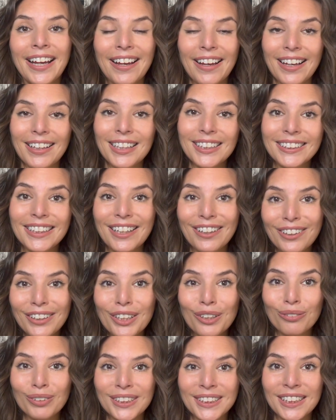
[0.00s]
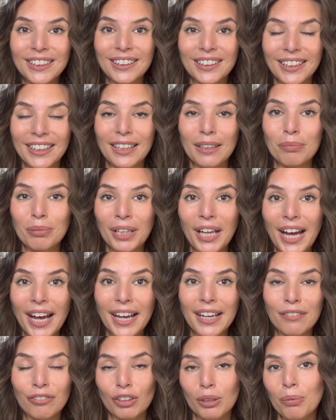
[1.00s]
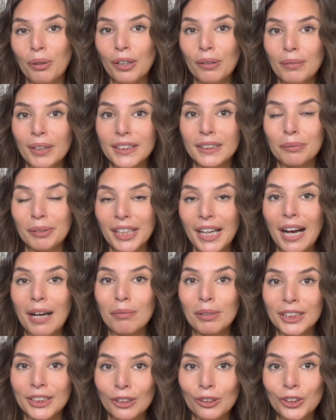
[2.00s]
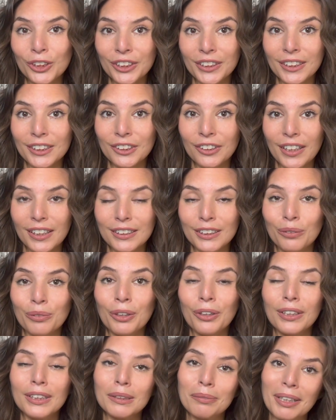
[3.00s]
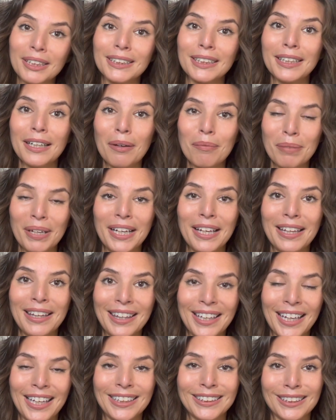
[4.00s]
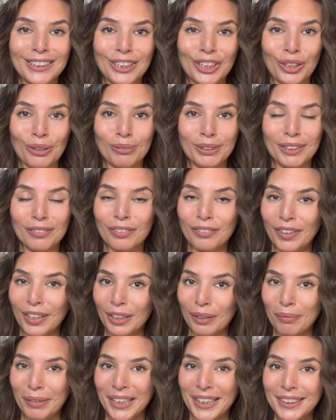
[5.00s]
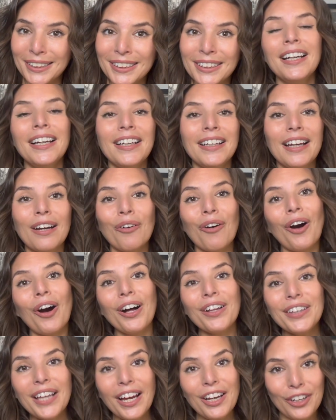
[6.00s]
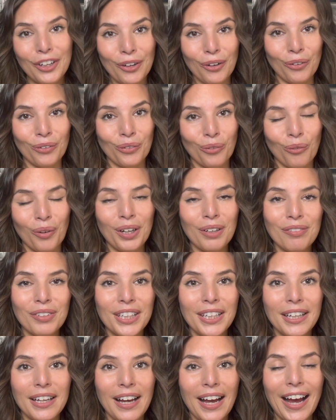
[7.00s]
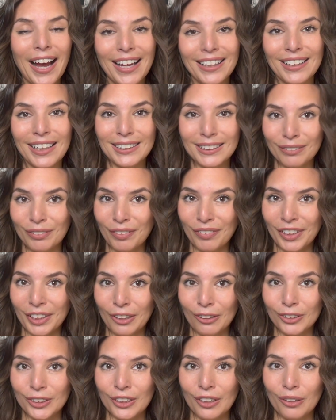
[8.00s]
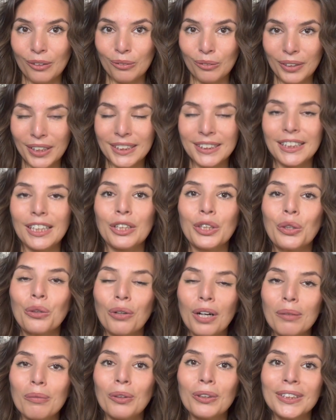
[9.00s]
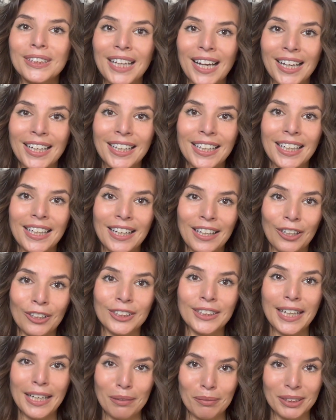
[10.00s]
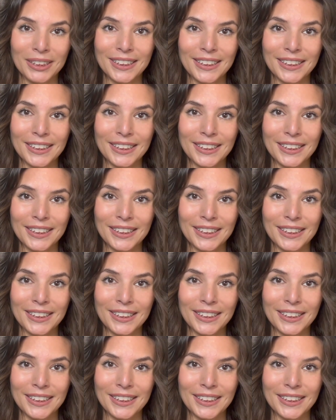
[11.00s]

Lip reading: And this area recently applied for a permit to become a social district, so we are expecting big things in terms of development. Now, on that note, one of the highlights of living in LOSO is the incredible dining and entertainment